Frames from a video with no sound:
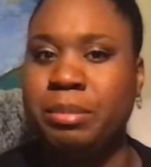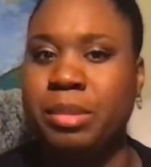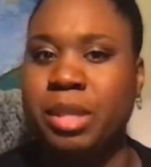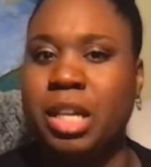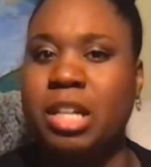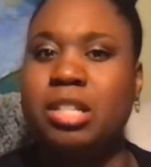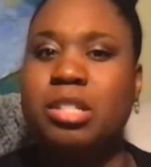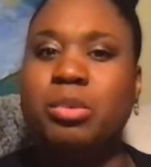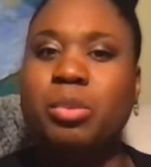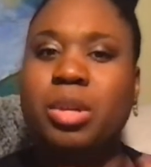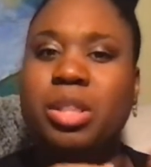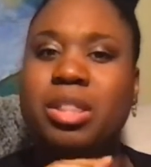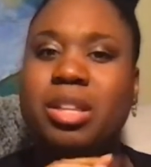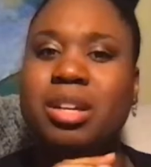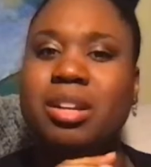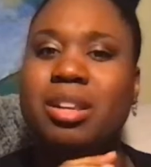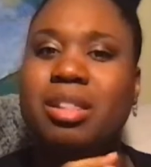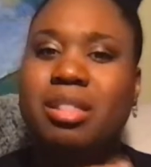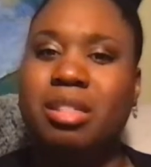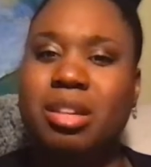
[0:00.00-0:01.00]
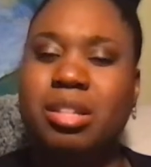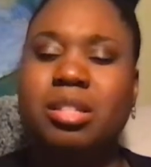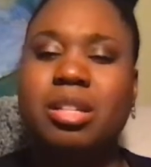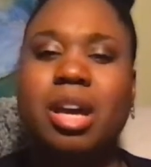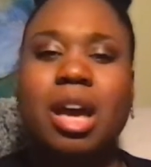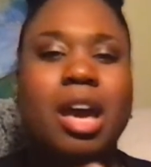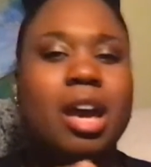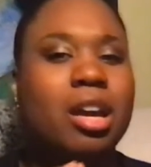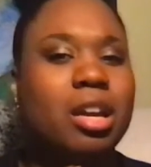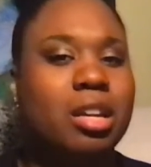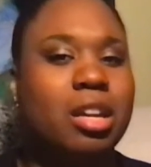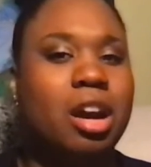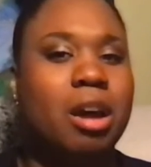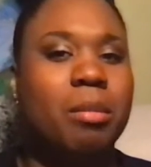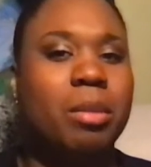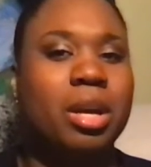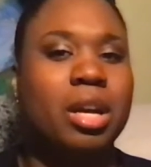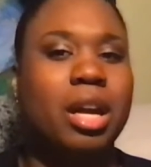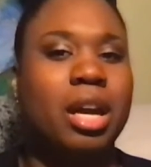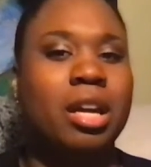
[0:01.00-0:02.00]
It is within this
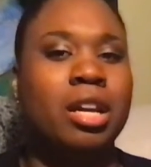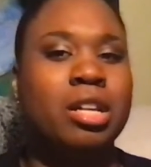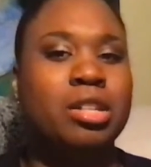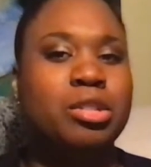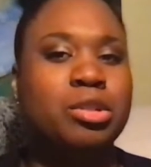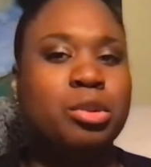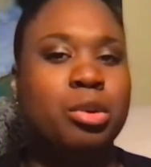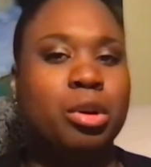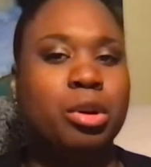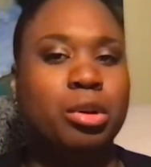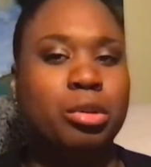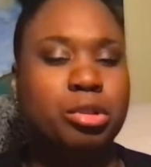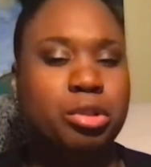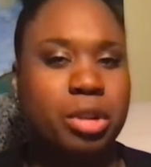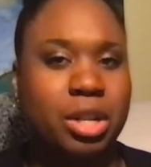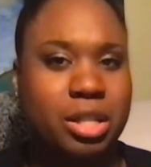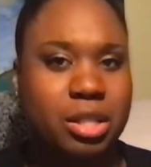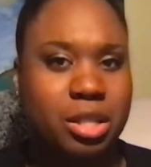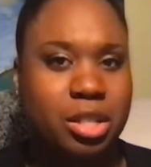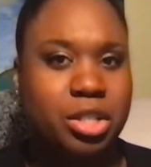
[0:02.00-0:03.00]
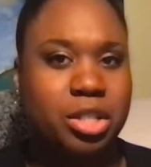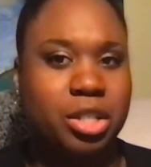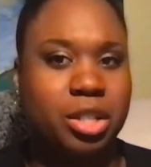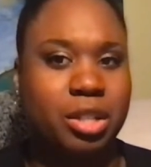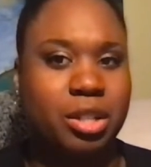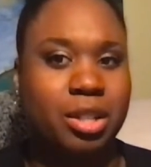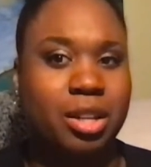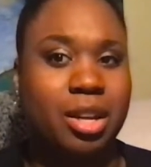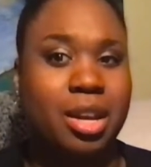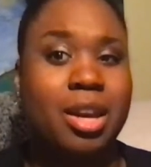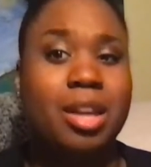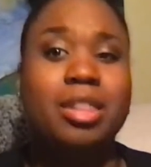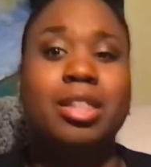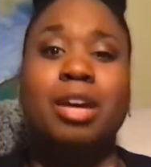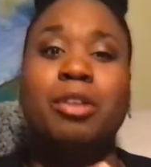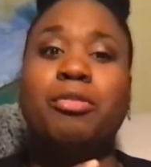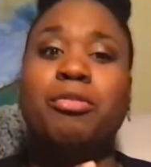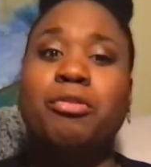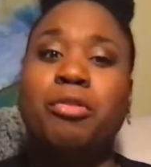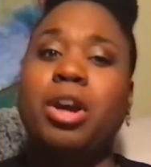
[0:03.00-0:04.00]
economic and historical transition
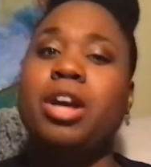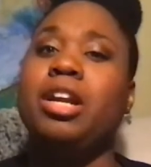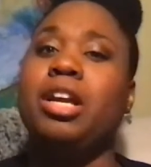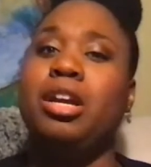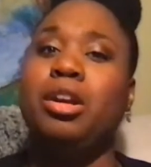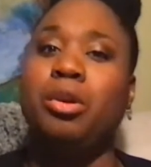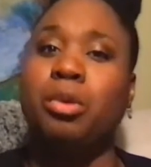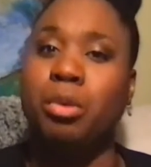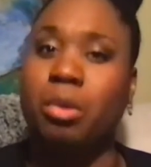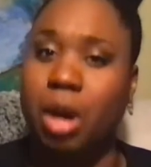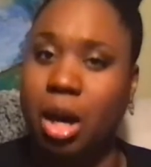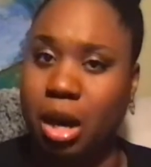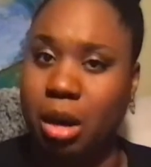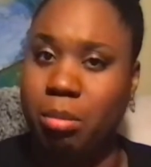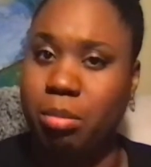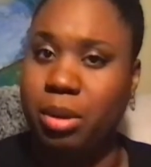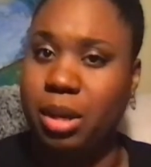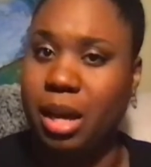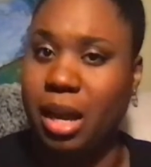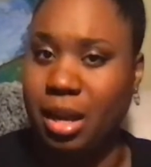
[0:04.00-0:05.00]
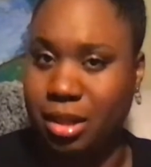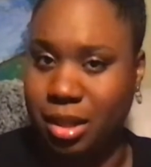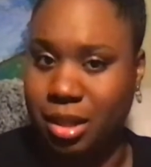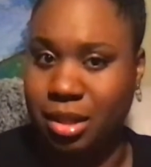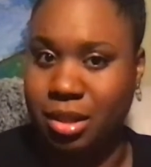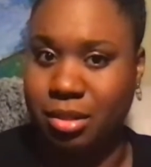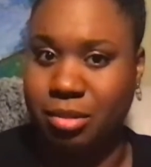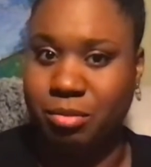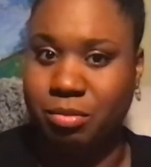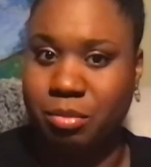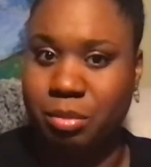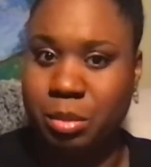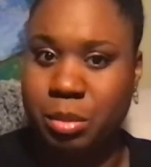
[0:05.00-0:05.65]
that Freddie grew up and in.